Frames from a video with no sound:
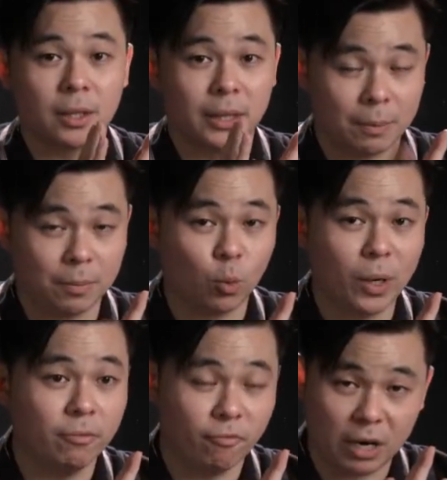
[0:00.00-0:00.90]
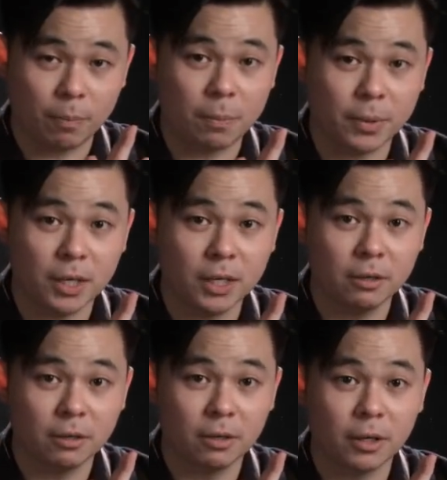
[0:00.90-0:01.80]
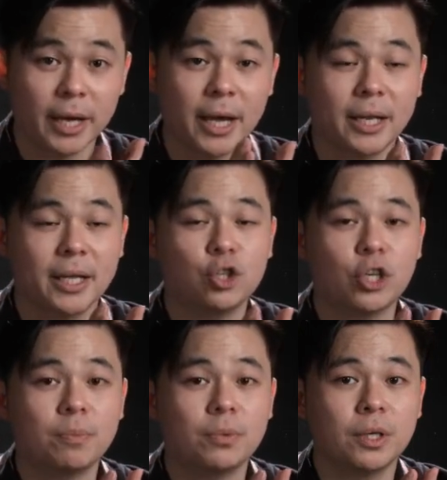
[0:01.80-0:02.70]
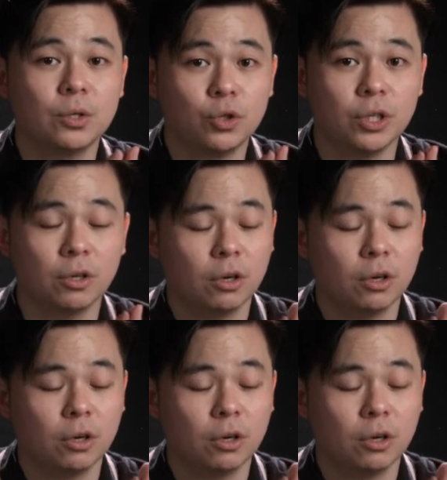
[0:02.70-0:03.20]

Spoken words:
number 1, very popular. And then chapter 3.